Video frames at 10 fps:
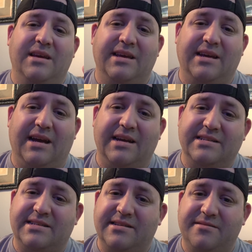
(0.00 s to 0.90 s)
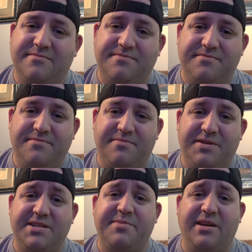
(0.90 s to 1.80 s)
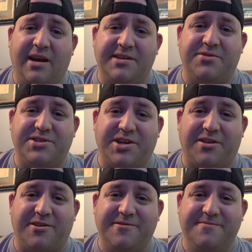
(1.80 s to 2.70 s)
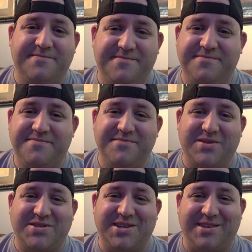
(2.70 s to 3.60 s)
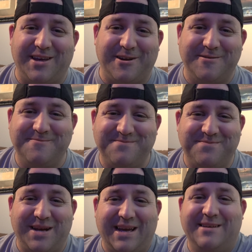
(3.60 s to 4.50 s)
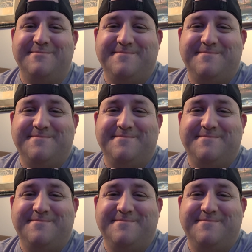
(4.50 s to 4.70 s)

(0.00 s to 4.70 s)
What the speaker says: And guys, please be kind to each other. I'll see you later. Bye.